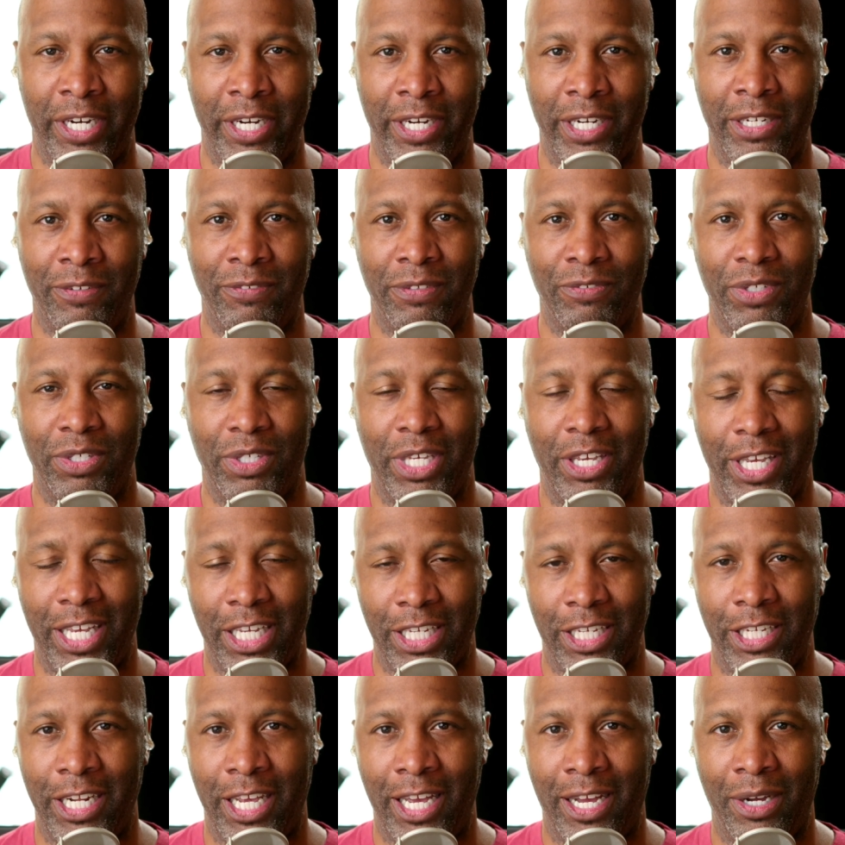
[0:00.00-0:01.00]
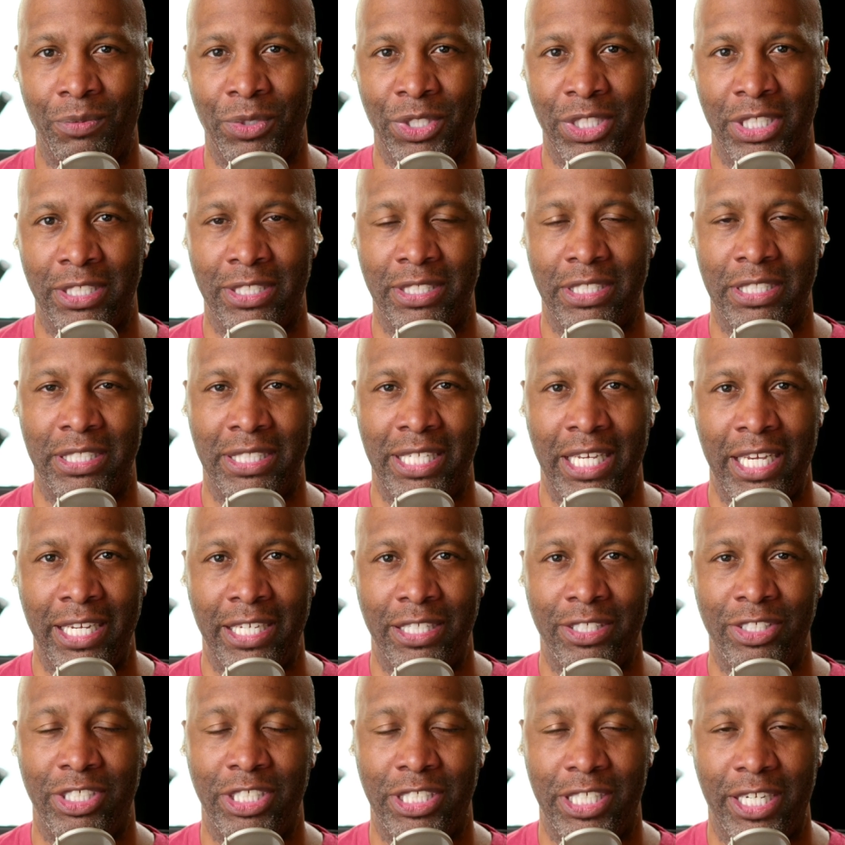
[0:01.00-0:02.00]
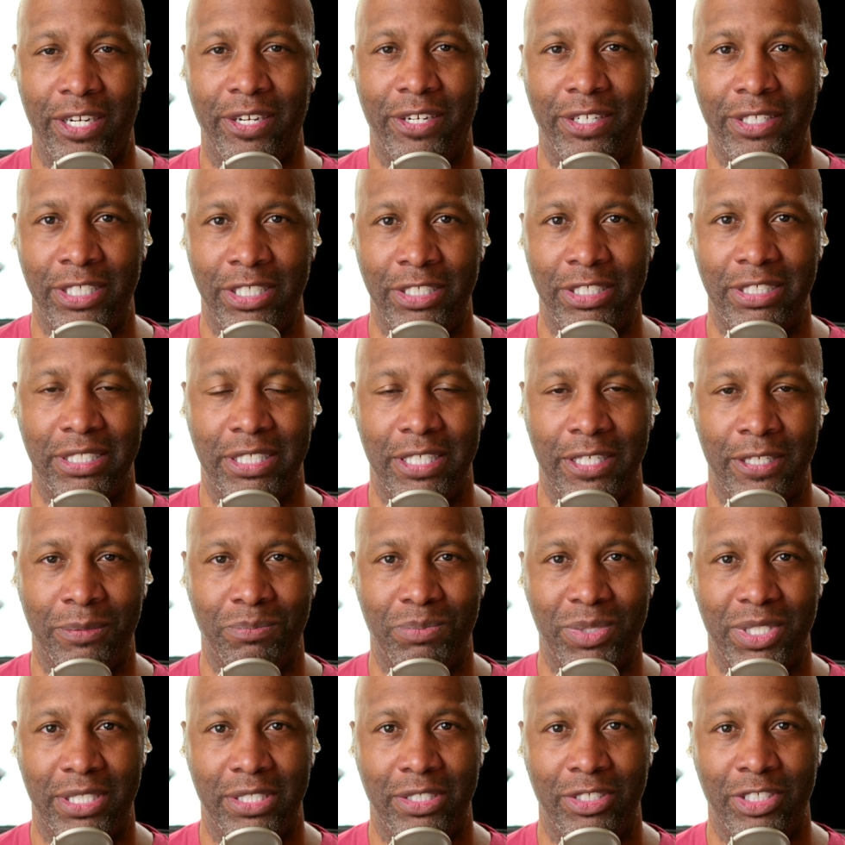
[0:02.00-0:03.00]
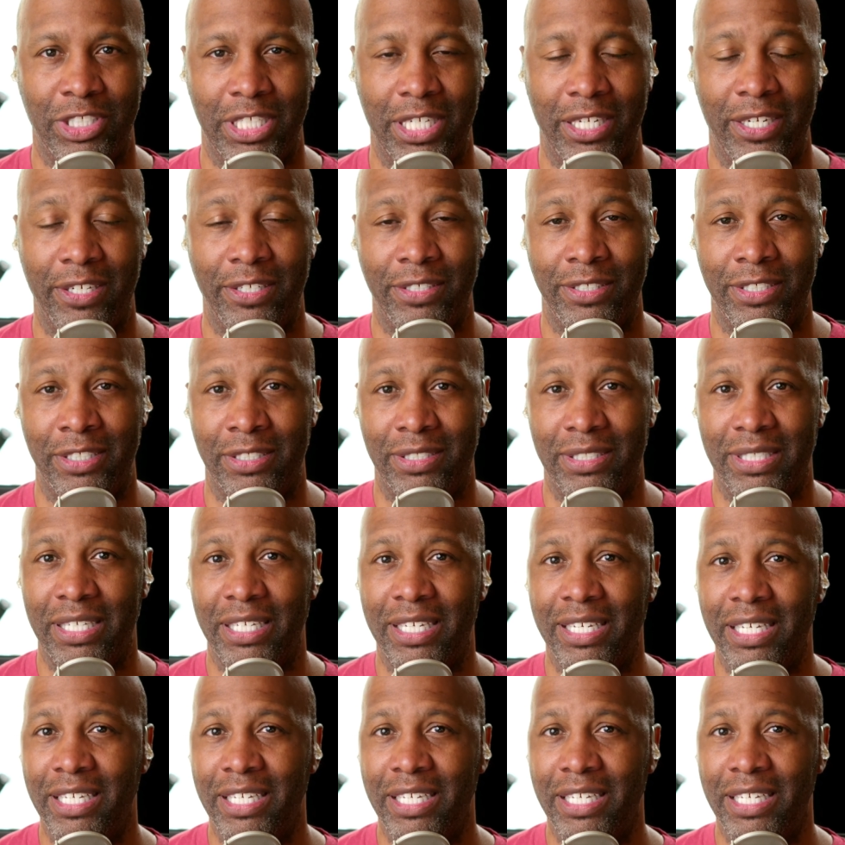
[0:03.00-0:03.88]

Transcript: Harry hanging out with us today and sharing these tips and sharing this